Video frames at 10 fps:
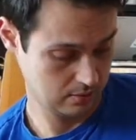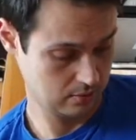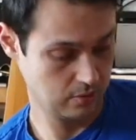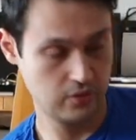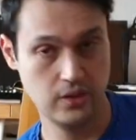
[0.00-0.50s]

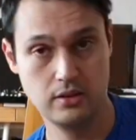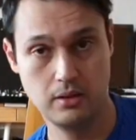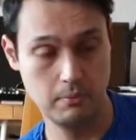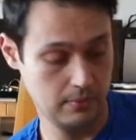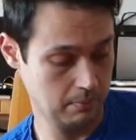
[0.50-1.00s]
What do you think
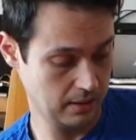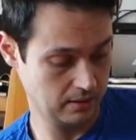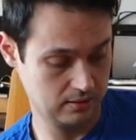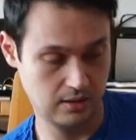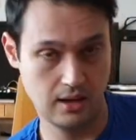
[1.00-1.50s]
they made
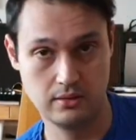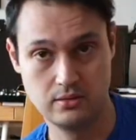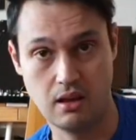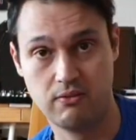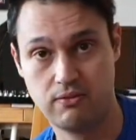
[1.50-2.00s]
this kind of
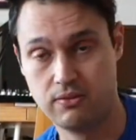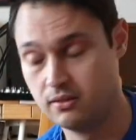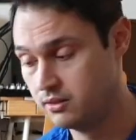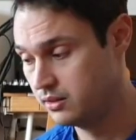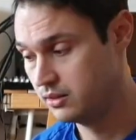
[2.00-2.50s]
stuff
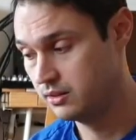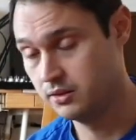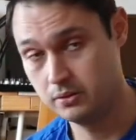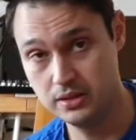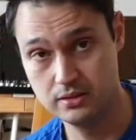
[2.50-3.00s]
in
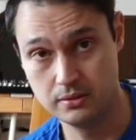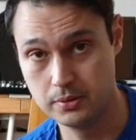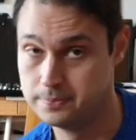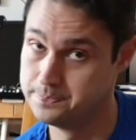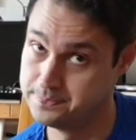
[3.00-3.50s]
the regional one?